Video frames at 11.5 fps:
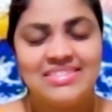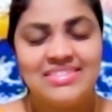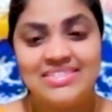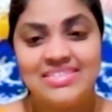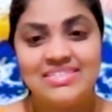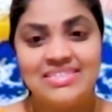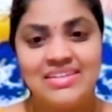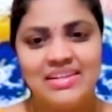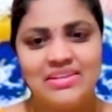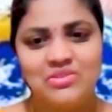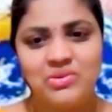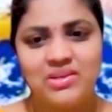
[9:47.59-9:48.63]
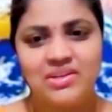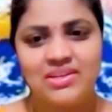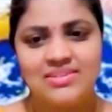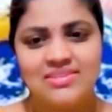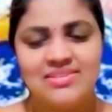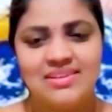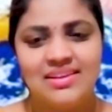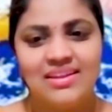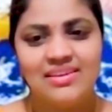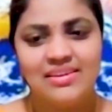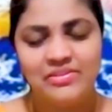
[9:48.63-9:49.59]
This is a network,
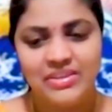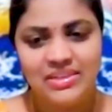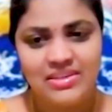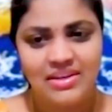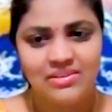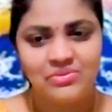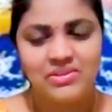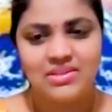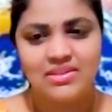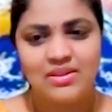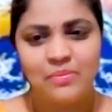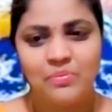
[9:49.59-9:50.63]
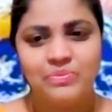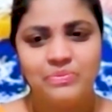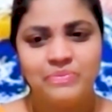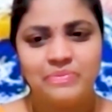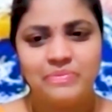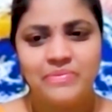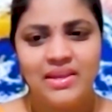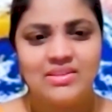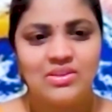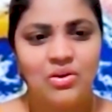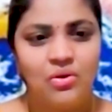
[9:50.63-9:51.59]
loving network,
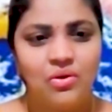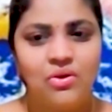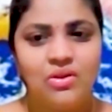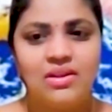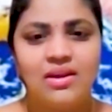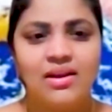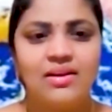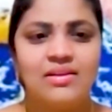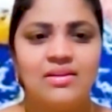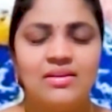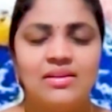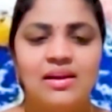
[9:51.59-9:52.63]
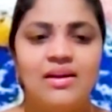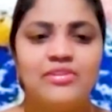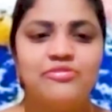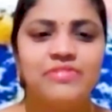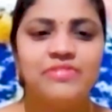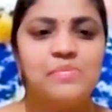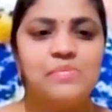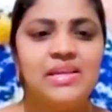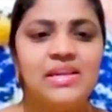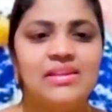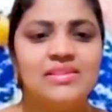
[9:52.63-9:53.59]
and all our
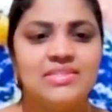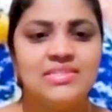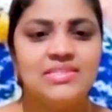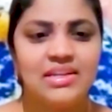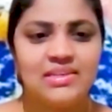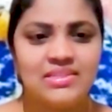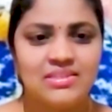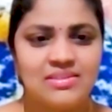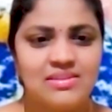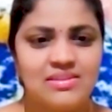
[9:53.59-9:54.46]
family in this net.